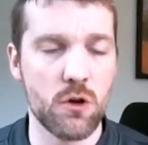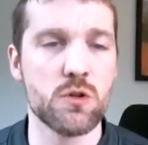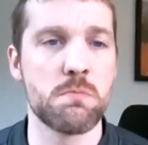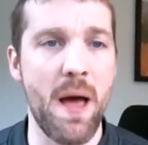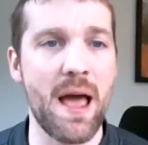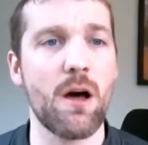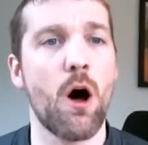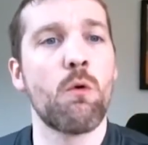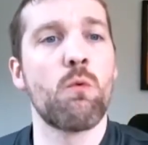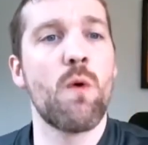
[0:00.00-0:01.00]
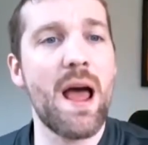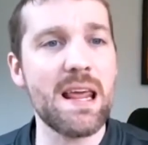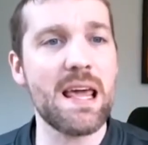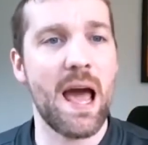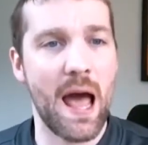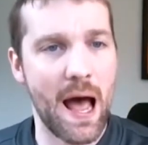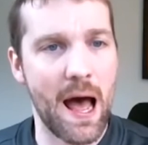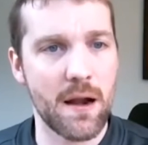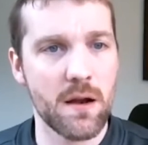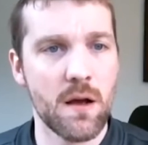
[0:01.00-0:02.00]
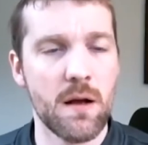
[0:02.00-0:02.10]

whose bank already had